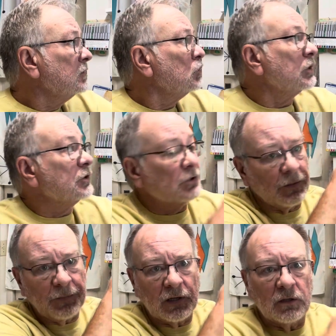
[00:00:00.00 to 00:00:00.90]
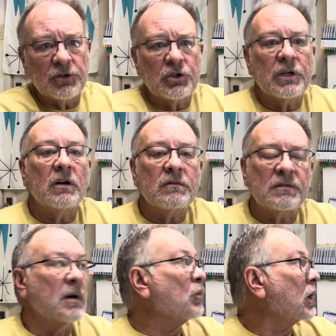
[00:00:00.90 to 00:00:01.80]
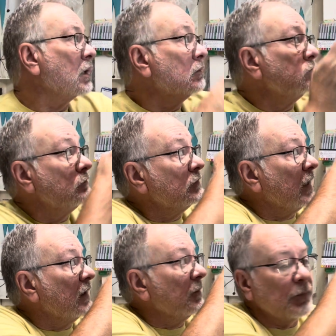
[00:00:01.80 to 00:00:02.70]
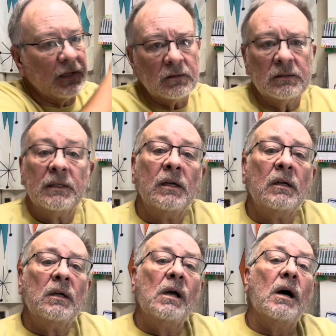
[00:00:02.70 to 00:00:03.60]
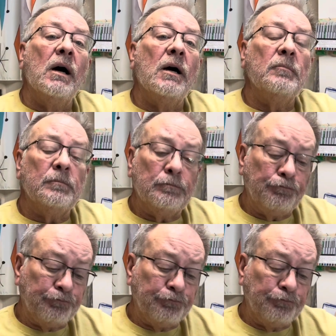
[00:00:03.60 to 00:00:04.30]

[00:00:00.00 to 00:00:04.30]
which is up there on the shelf somewhere, up there. I've